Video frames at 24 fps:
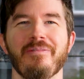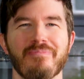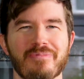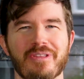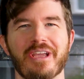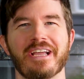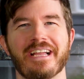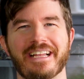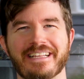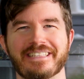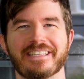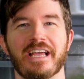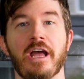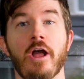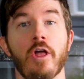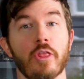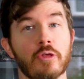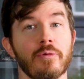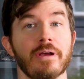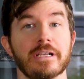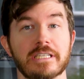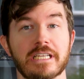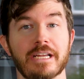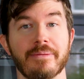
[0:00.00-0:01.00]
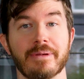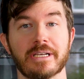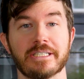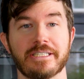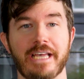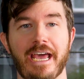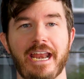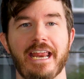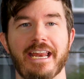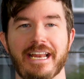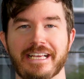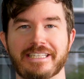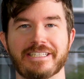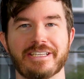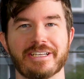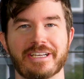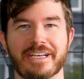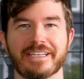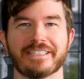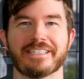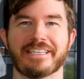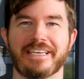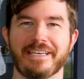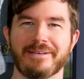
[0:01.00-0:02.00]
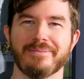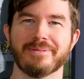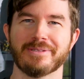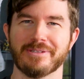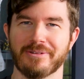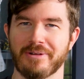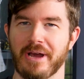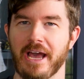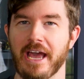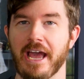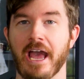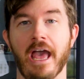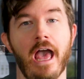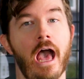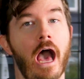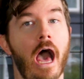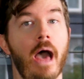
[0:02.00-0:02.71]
The reason I'm excited is because Kim's away.